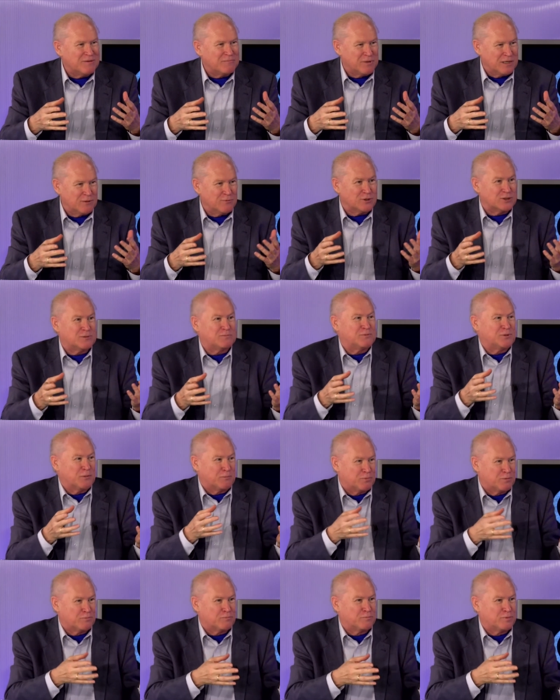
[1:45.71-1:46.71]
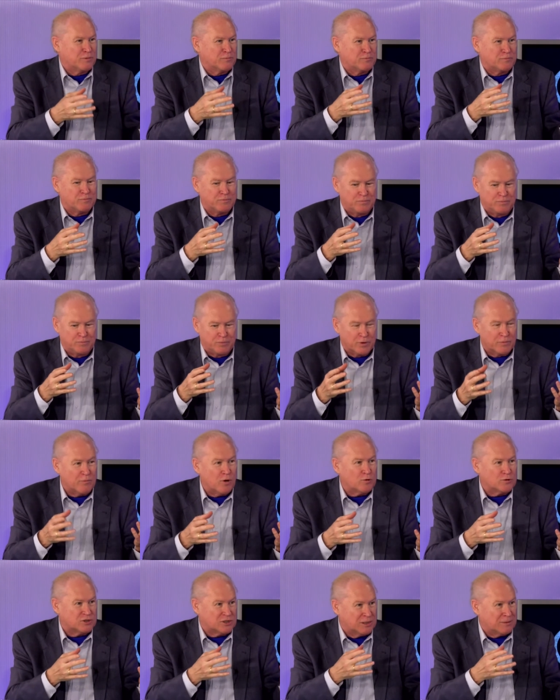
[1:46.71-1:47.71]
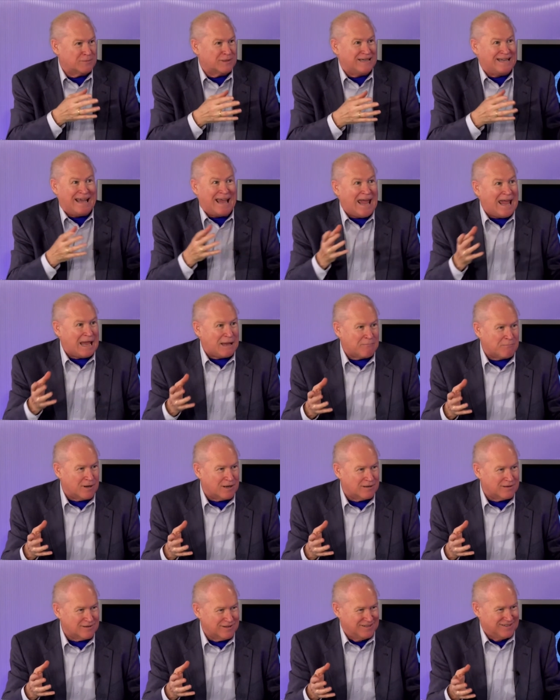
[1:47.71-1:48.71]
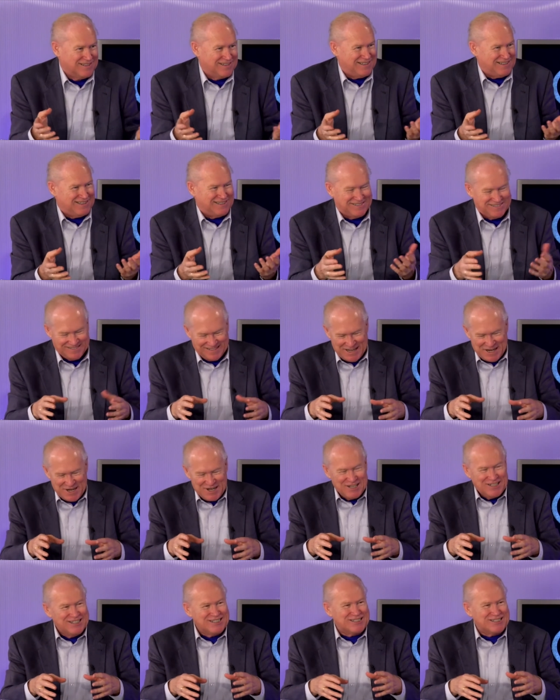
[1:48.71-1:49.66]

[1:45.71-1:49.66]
But it was to p- p- promote some game. Yeah.